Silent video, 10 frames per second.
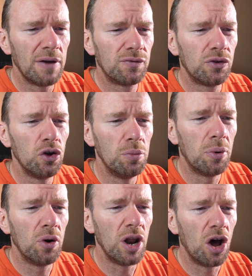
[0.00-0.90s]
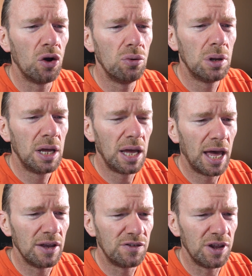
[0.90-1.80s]
f2.0
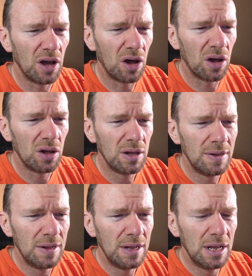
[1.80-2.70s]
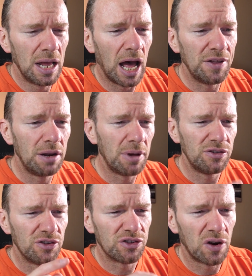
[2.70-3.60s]
HDR. I didn't
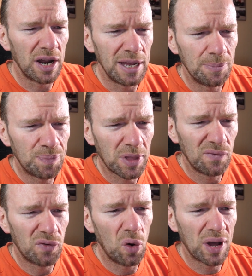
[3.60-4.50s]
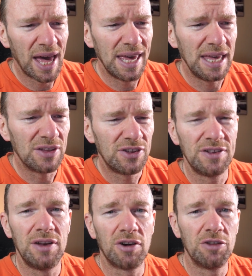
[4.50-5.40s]
mention, sorry, 4K
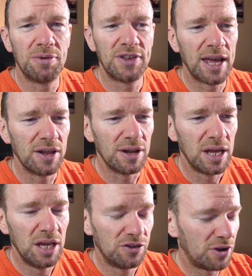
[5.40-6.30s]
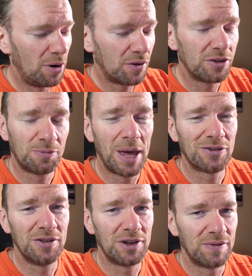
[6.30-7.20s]
60 frames per second. So a lot of the specs
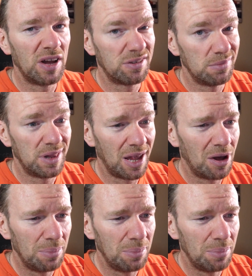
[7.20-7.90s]
on this device, they are